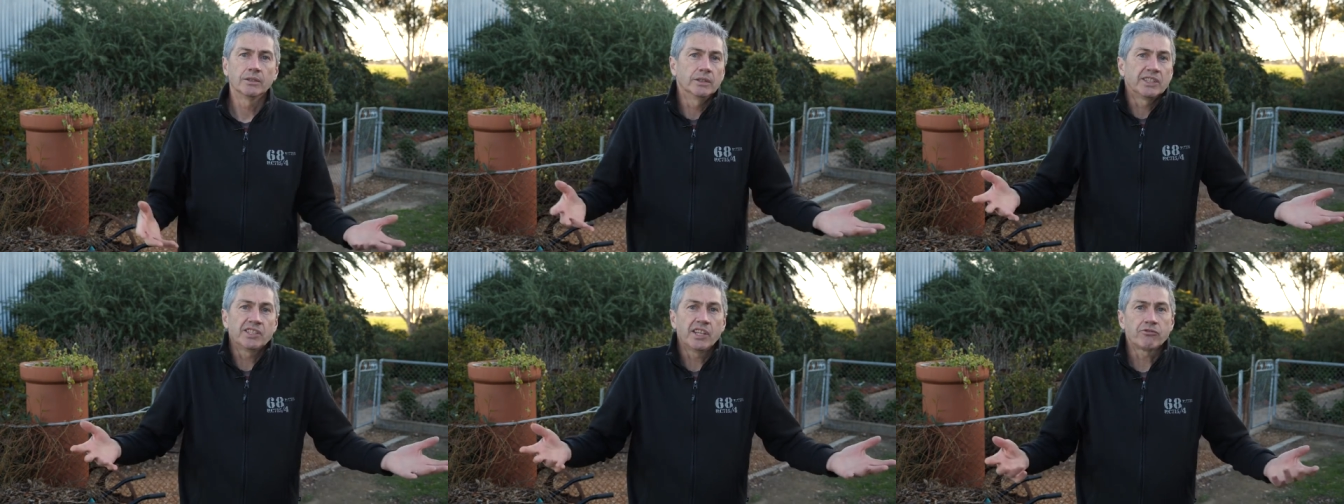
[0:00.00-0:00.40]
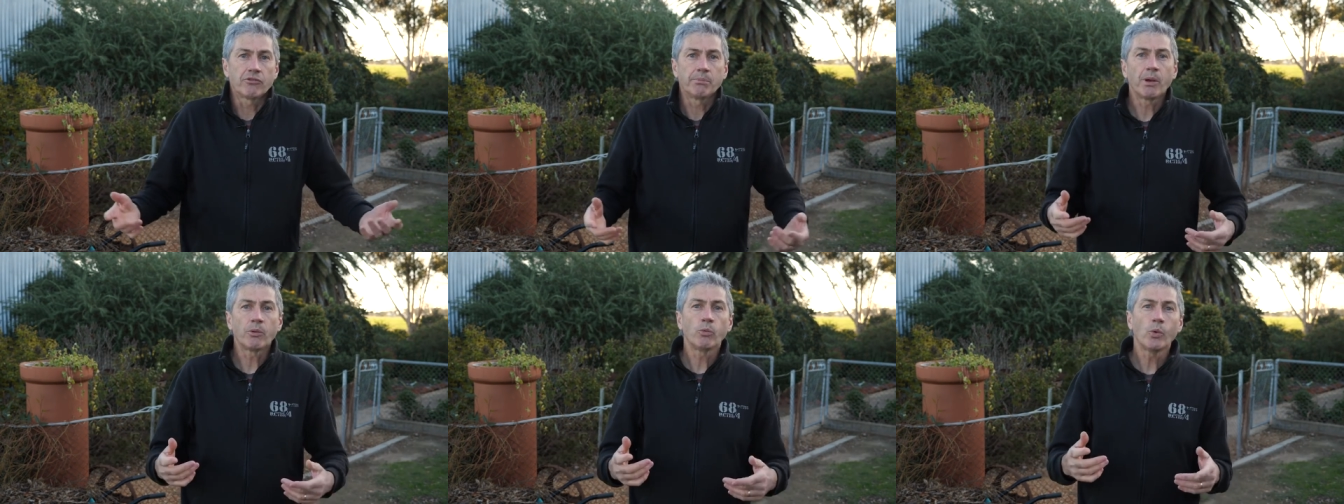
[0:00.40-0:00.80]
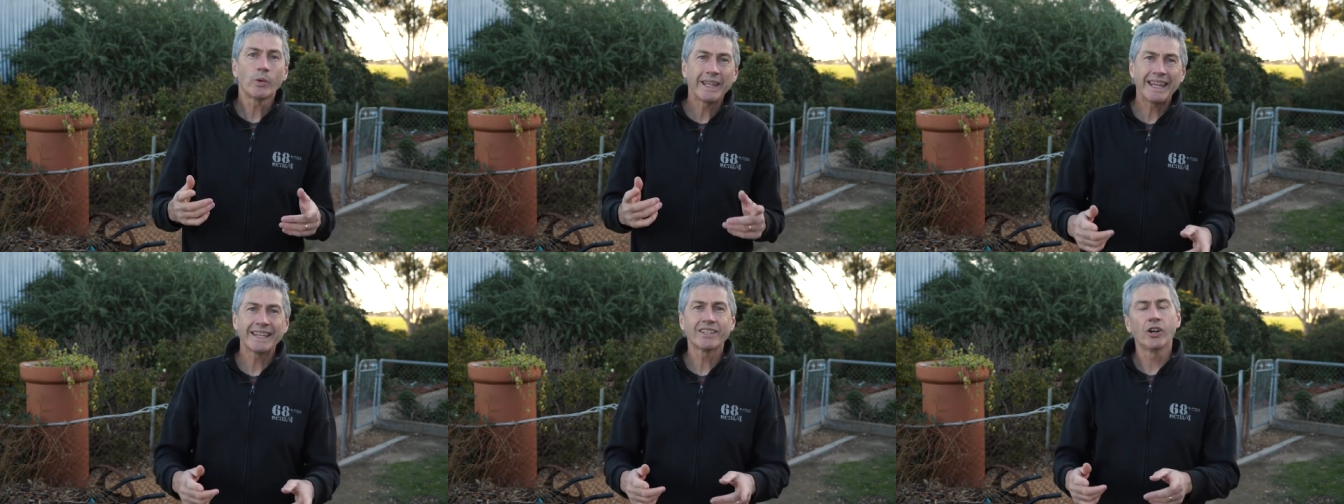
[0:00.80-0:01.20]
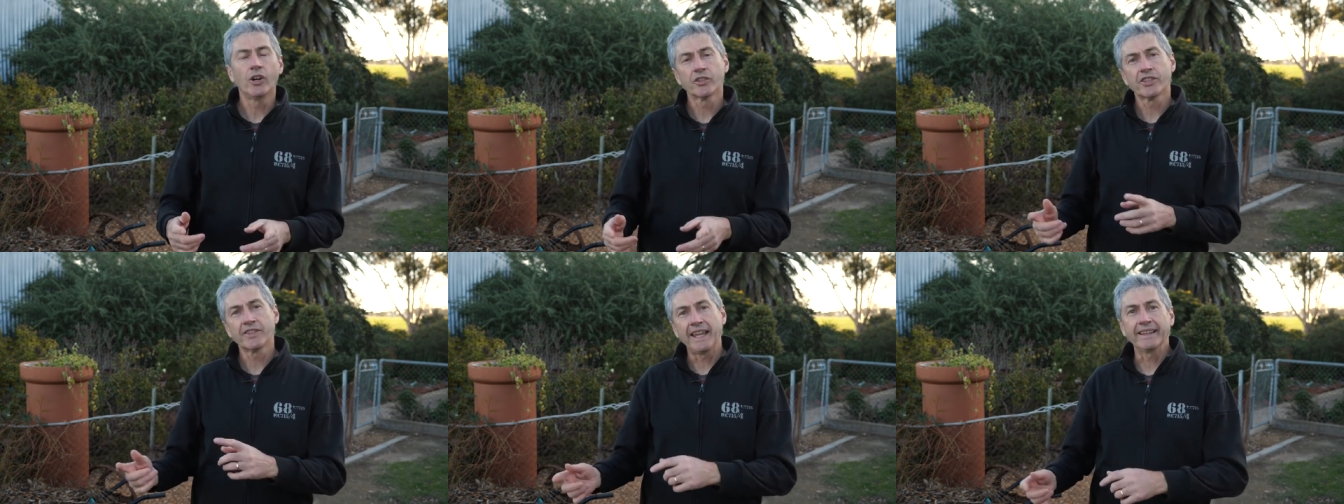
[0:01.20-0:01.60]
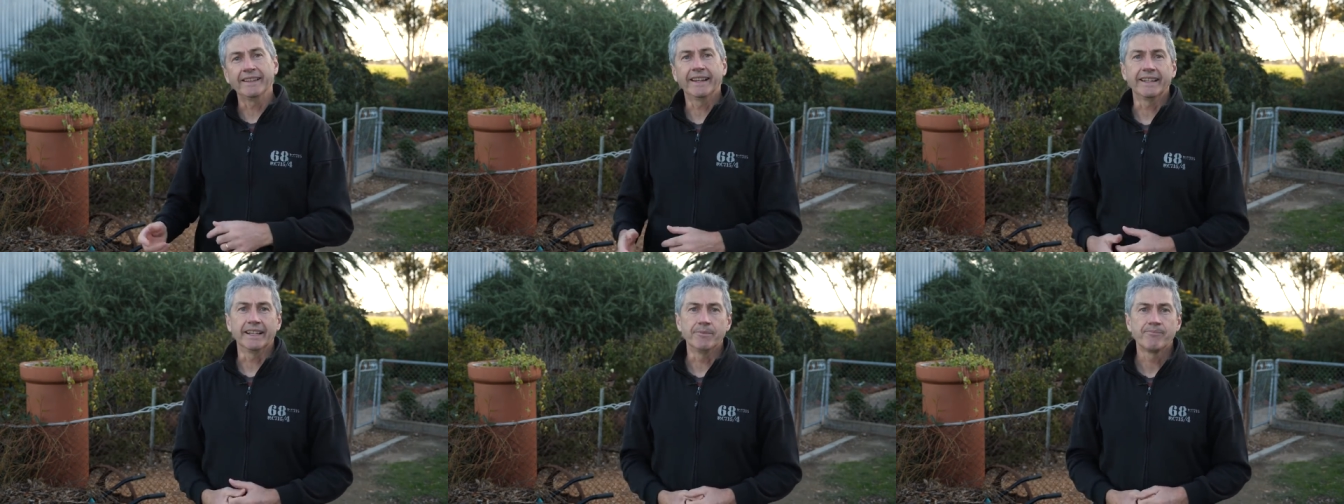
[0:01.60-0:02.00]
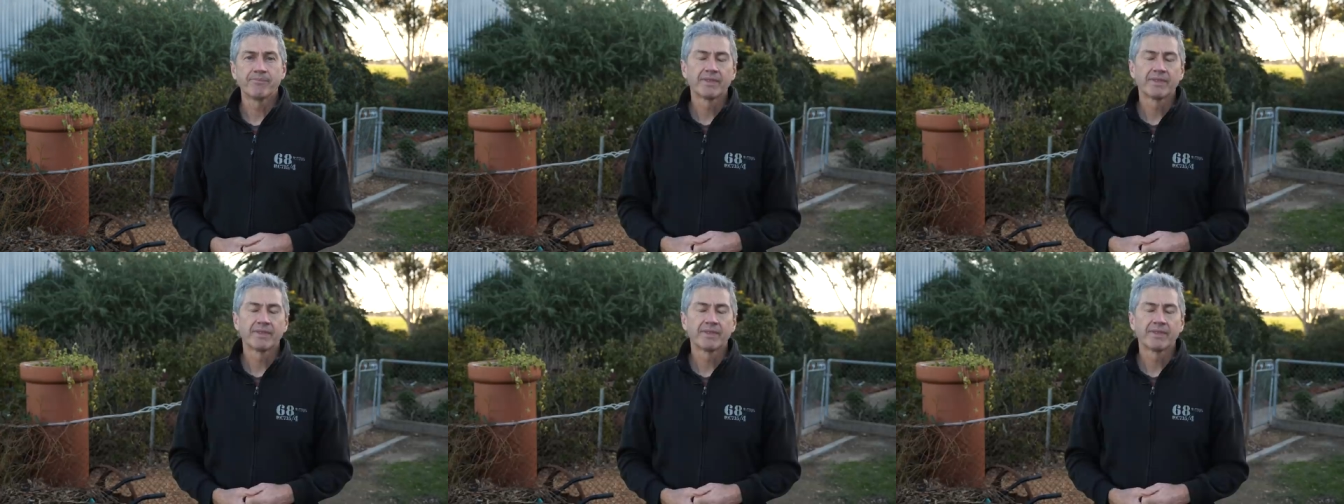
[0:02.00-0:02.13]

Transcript: etc. But we'll get onto that later.